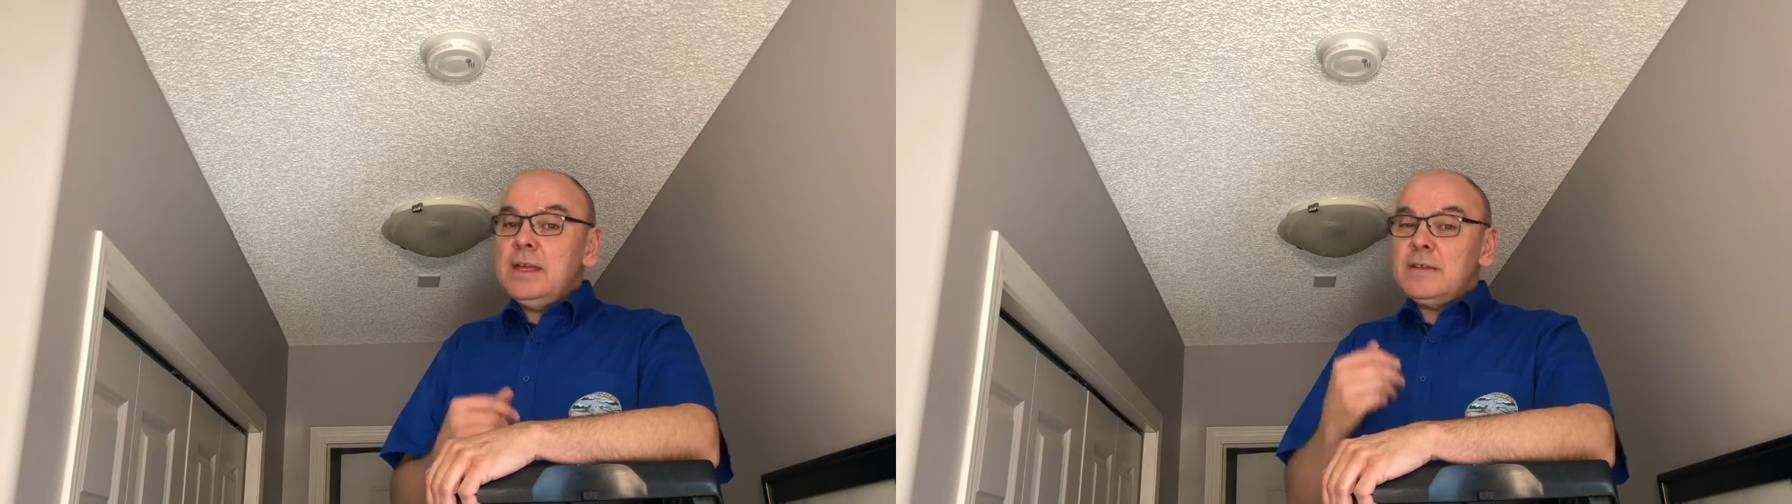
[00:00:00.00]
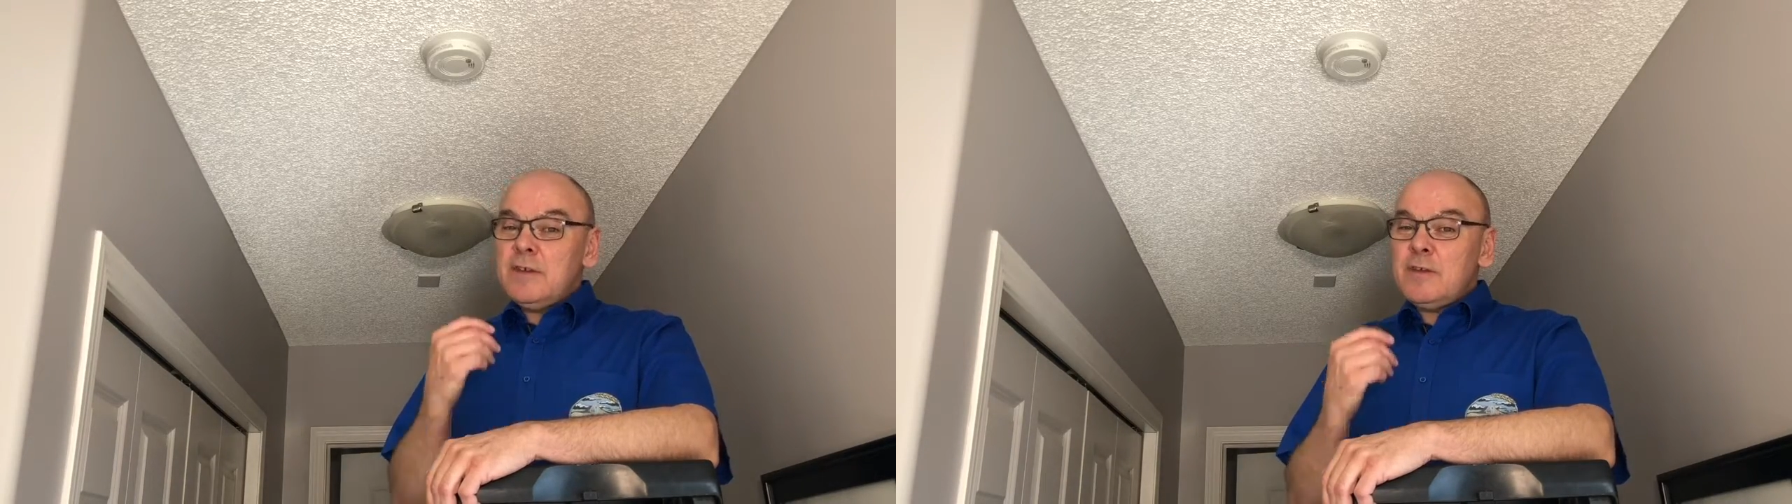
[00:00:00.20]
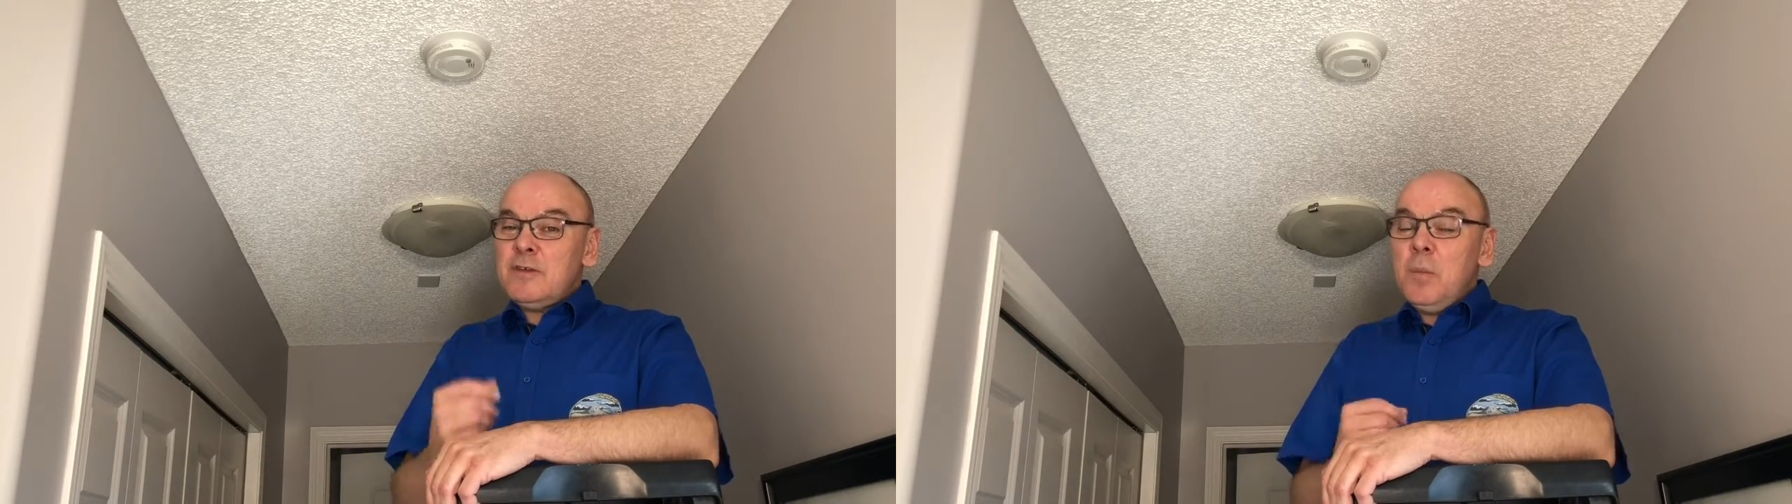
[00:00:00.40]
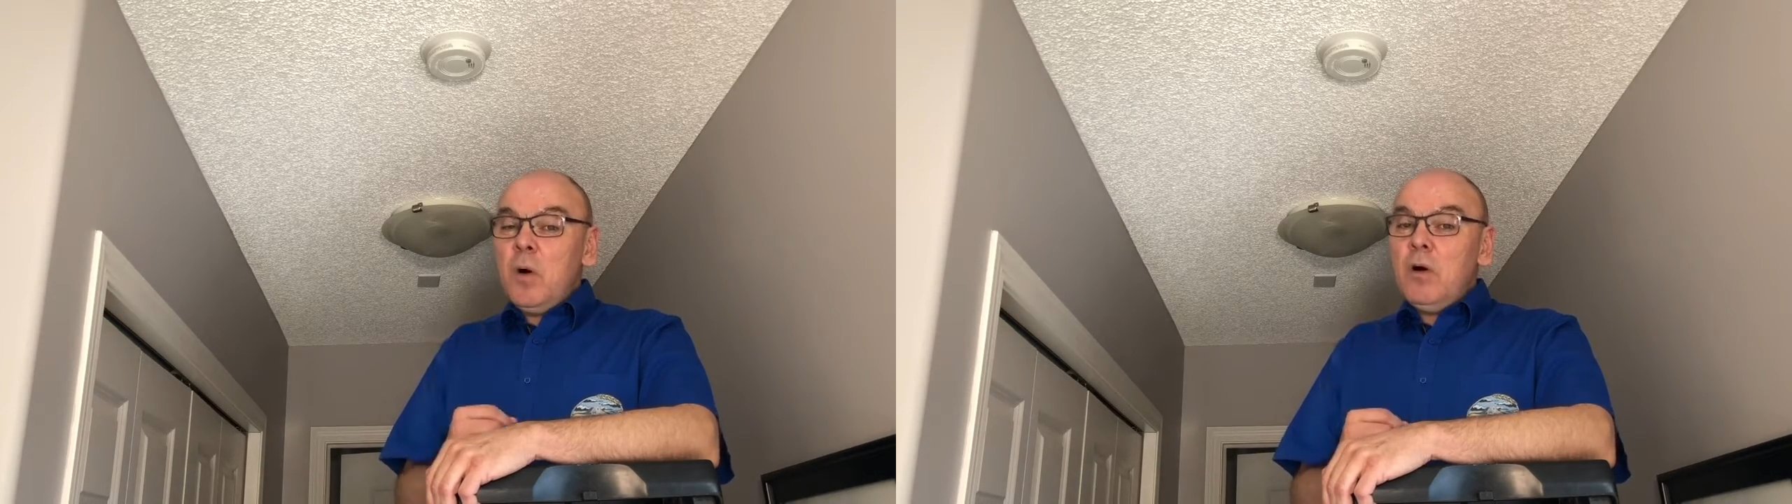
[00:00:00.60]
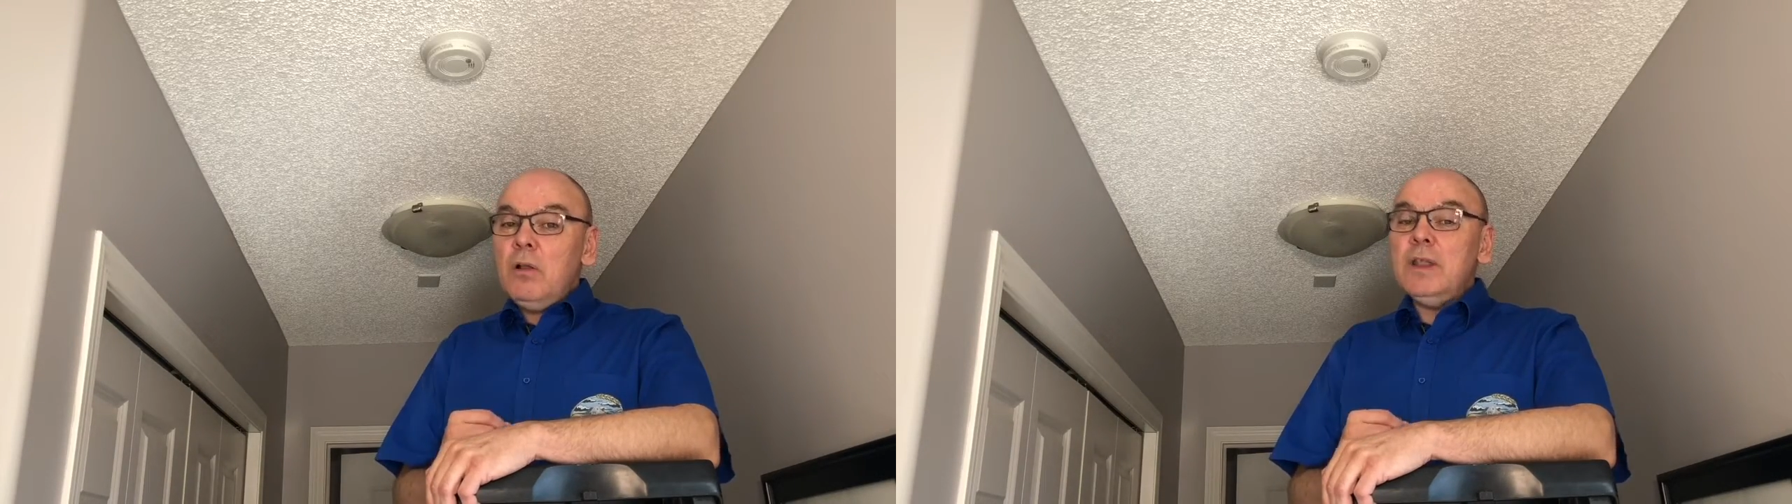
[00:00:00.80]
It's a
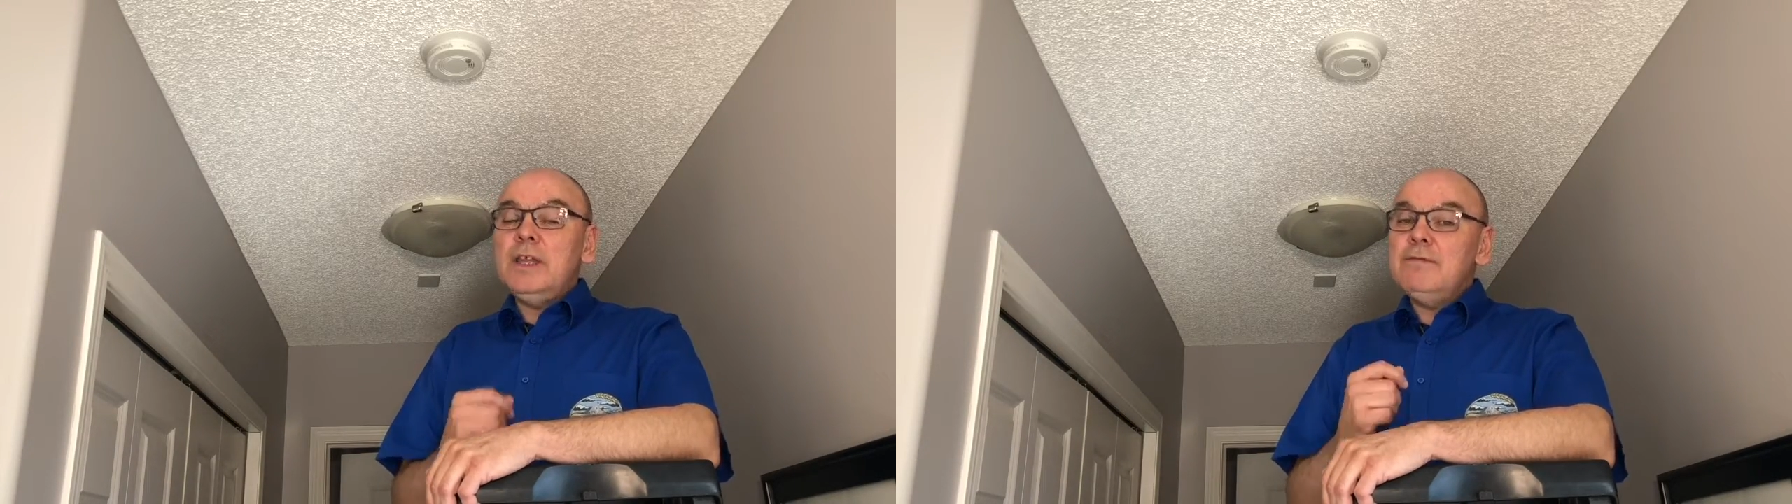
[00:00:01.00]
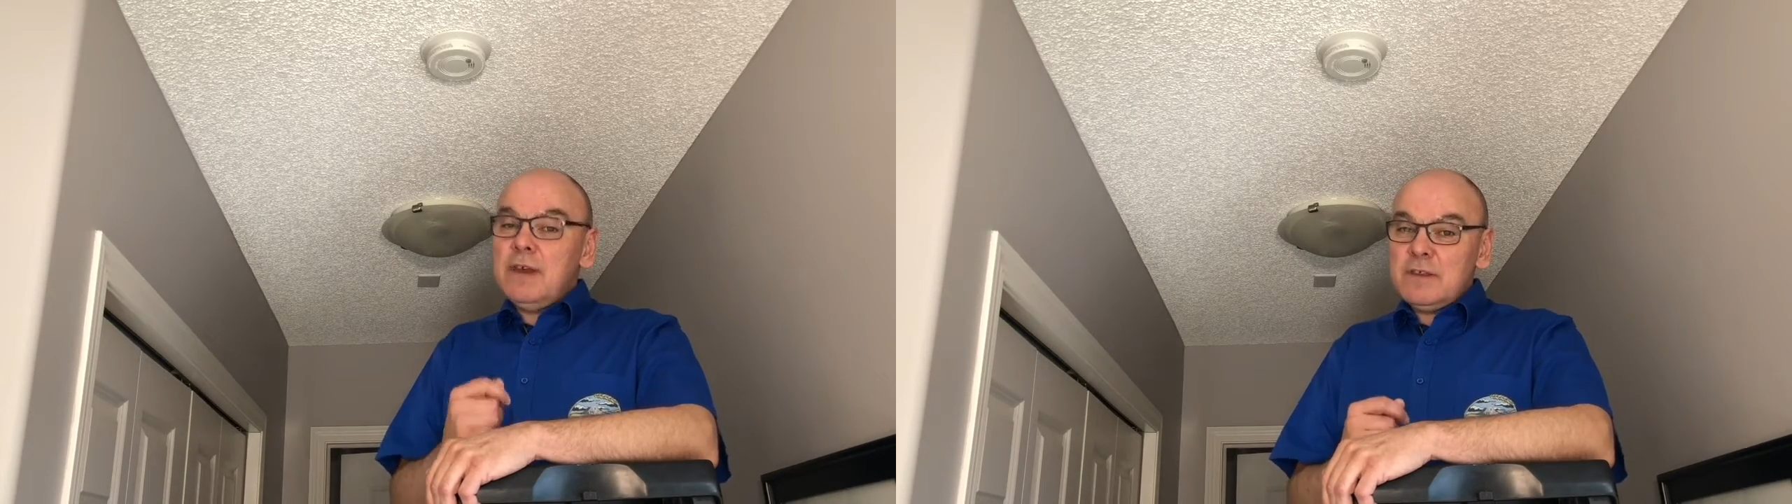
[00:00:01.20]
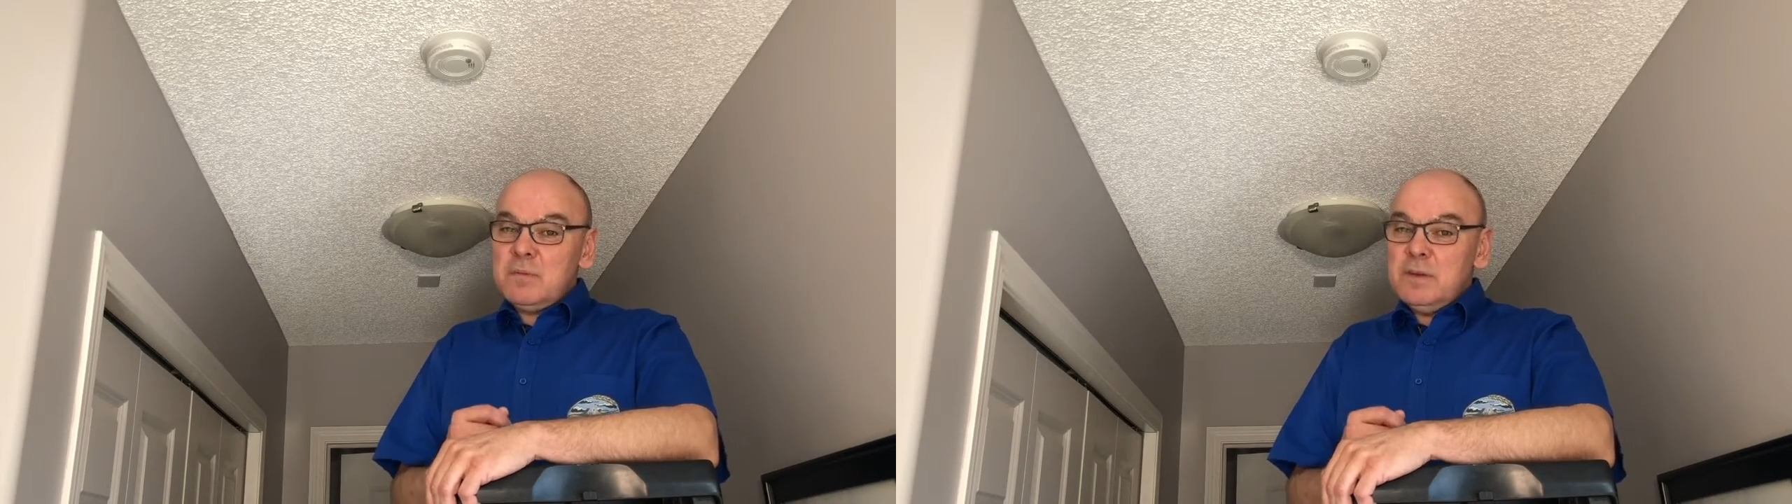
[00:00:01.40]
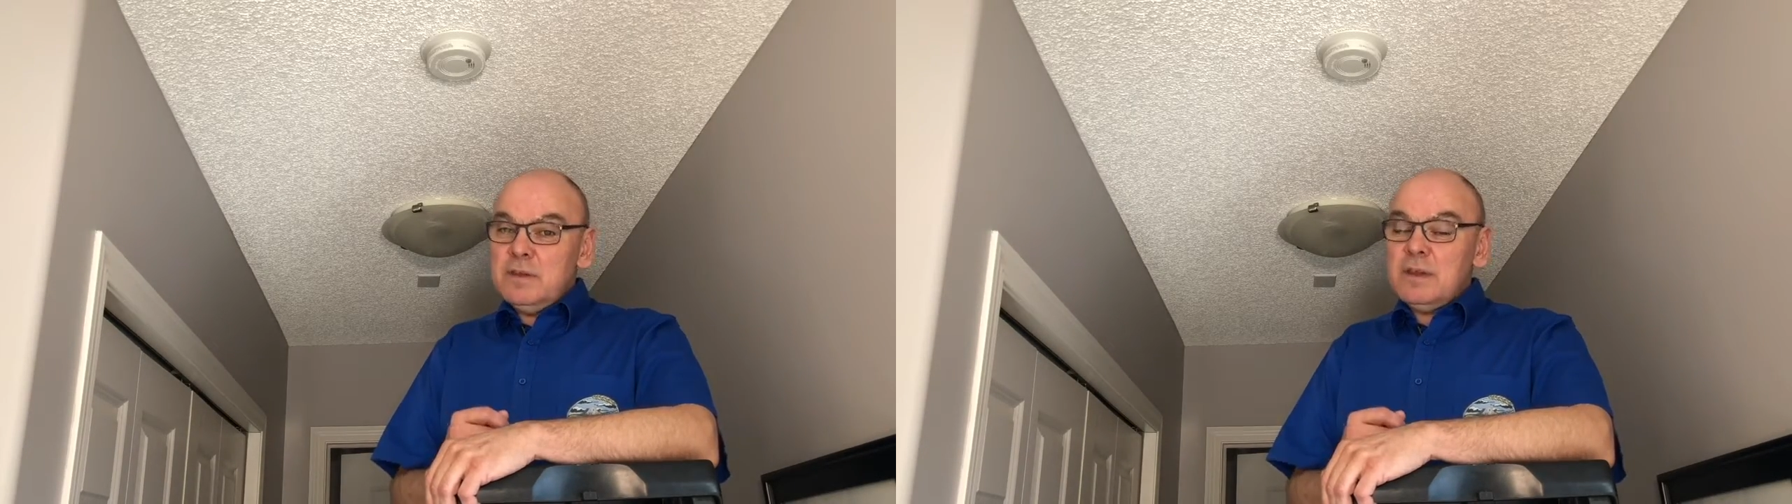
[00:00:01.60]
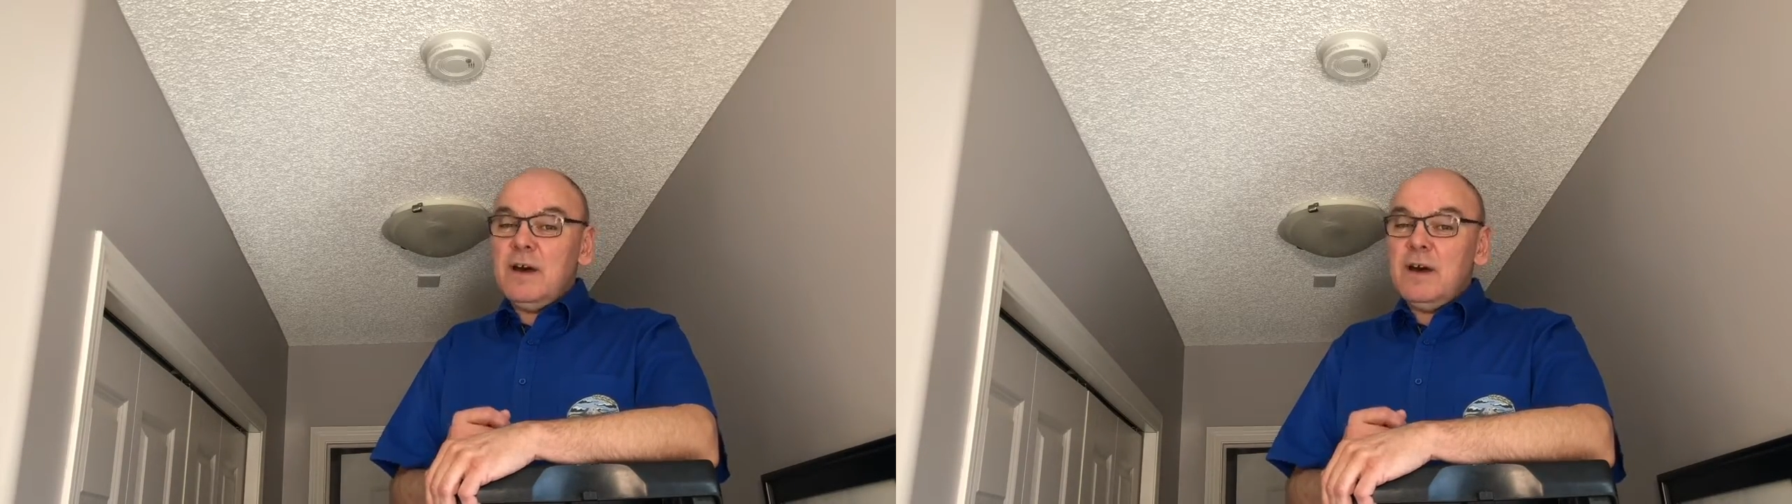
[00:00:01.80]
small investment